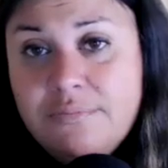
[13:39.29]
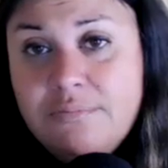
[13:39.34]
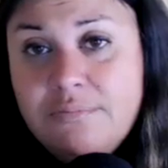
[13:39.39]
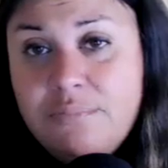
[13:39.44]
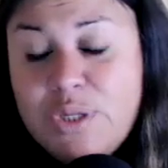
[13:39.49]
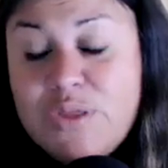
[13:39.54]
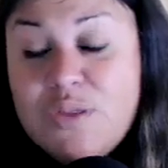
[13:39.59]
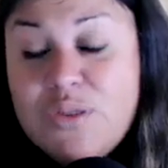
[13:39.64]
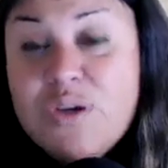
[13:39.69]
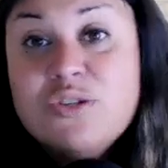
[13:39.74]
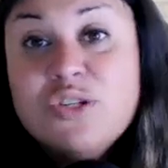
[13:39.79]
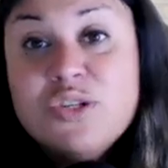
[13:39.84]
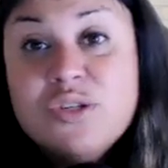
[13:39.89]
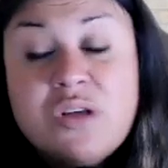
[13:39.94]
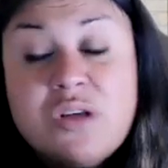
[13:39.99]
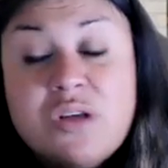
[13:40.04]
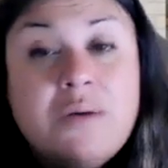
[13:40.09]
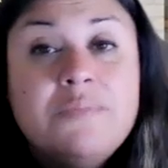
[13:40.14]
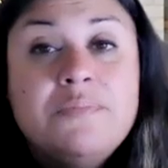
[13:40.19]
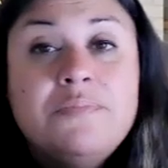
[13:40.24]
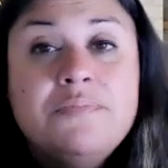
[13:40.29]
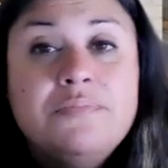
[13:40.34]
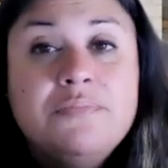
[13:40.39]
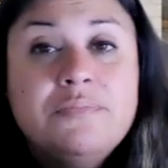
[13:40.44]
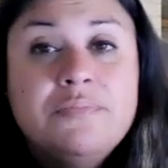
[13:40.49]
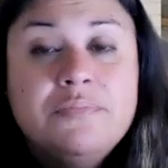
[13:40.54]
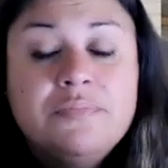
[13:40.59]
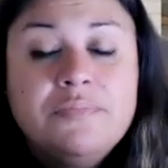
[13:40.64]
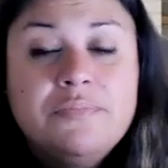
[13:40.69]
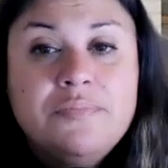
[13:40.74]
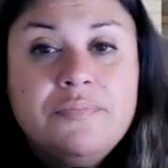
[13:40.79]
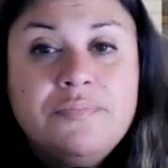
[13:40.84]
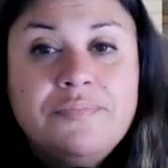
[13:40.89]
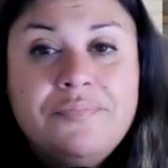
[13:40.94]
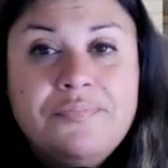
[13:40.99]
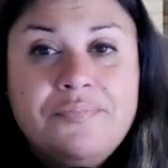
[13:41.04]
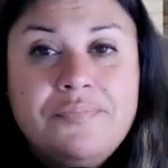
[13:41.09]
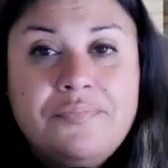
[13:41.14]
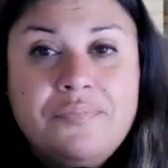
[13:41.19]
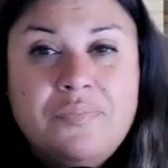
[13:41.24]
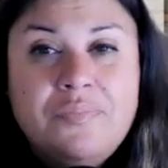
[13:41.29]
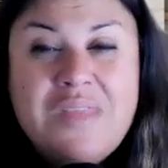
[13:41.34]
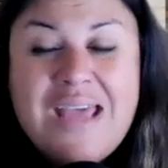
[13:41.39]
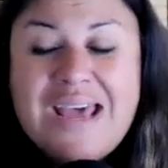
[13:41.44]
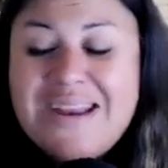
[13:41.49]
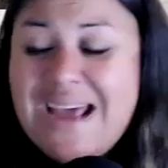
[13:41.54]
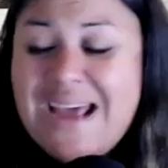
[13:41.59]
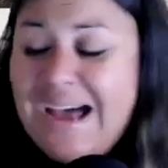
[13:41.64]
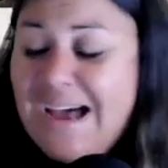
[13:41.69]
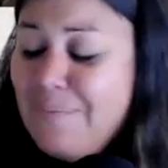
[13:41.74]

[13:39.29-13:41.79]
But there's some that